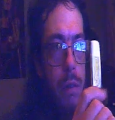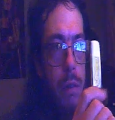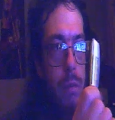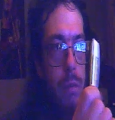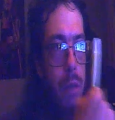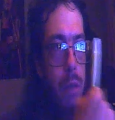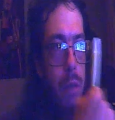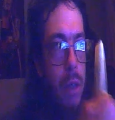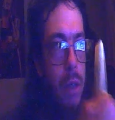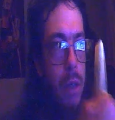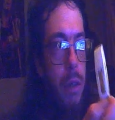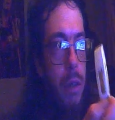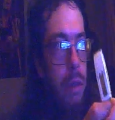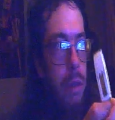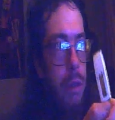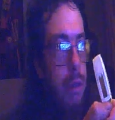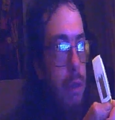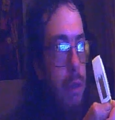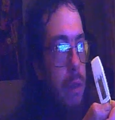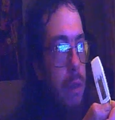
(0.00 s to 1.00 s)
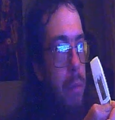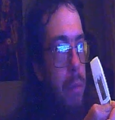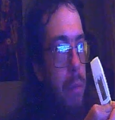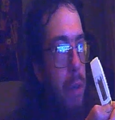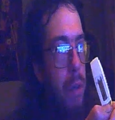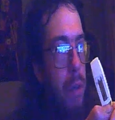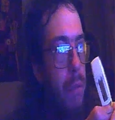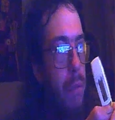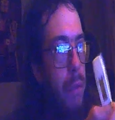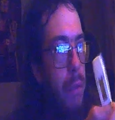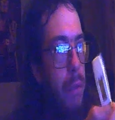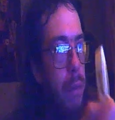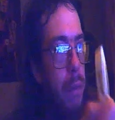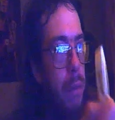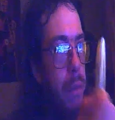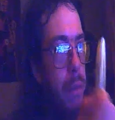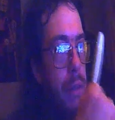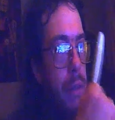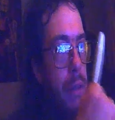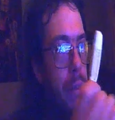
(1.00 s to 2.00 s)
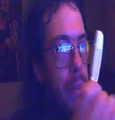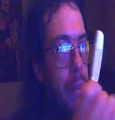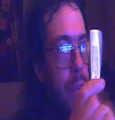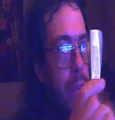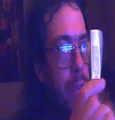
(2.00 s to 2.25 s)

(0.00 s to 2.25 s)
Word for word: Well, upon further research,